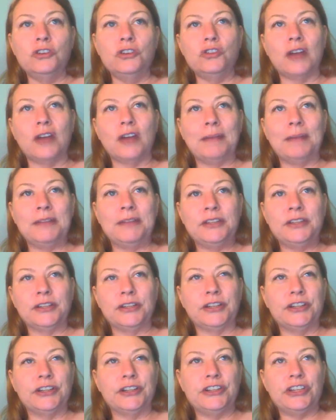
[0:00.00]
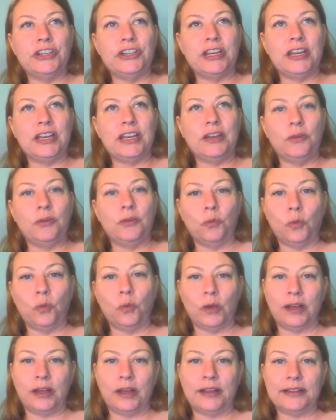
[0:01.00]
dramaturgy
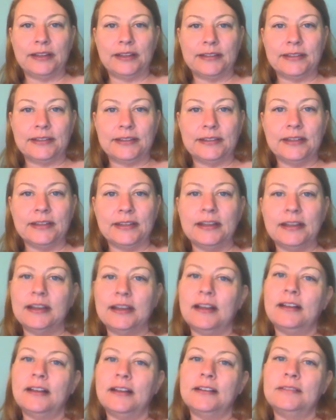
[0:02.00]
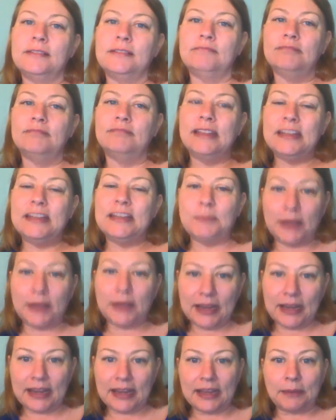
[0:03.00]
was
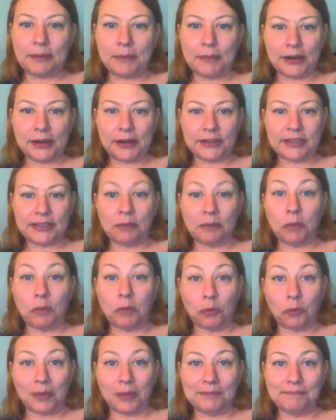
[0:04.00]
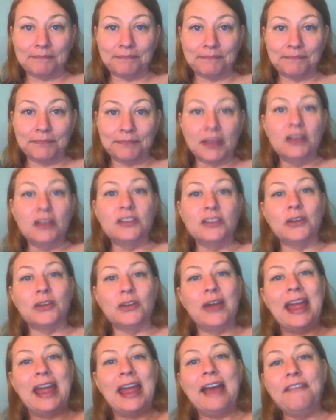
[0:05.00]
explaining an embarrassing moment. So
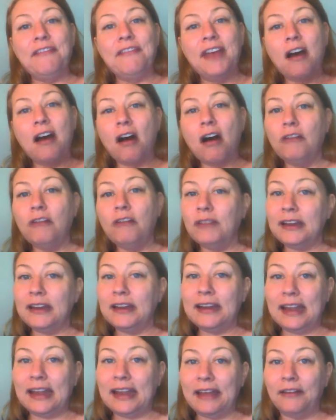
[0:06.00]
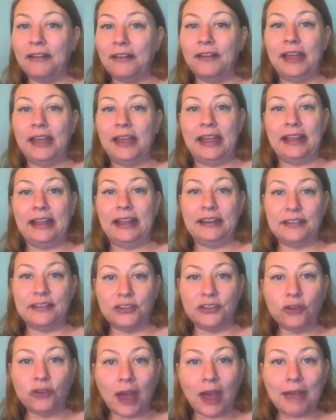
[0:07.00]
I have that all written out and
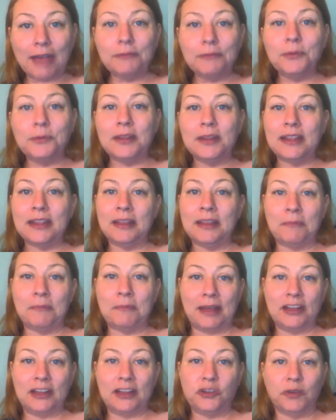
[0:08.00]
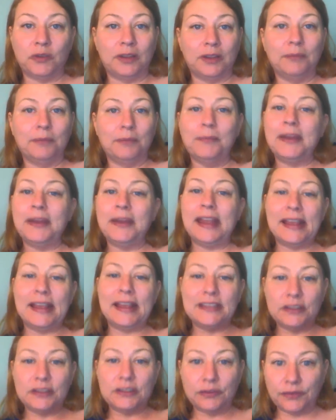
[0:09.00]
described within the module, but
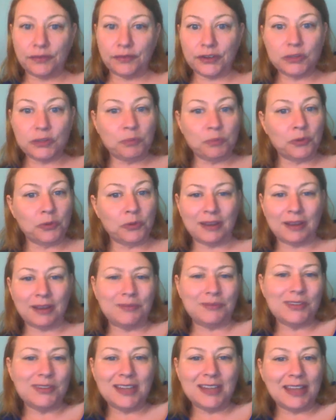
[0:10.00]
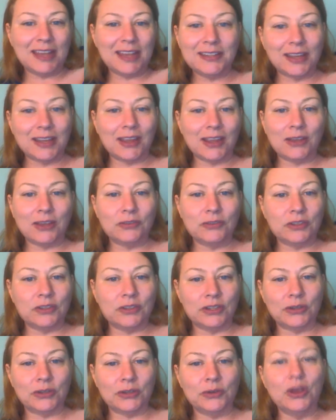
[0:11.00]
as a first point, I'm just asking you
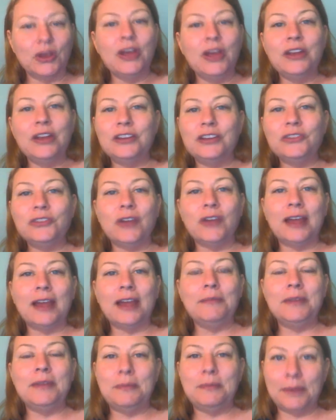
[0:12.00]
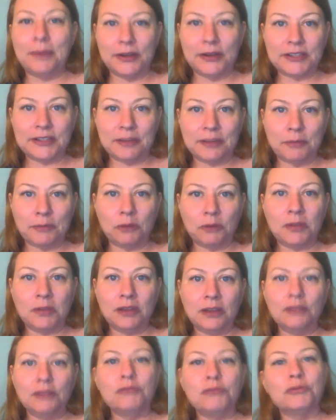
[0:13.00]
to describe an embarrassing
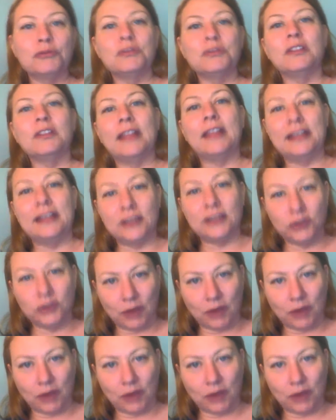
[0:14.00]
moment through the lens of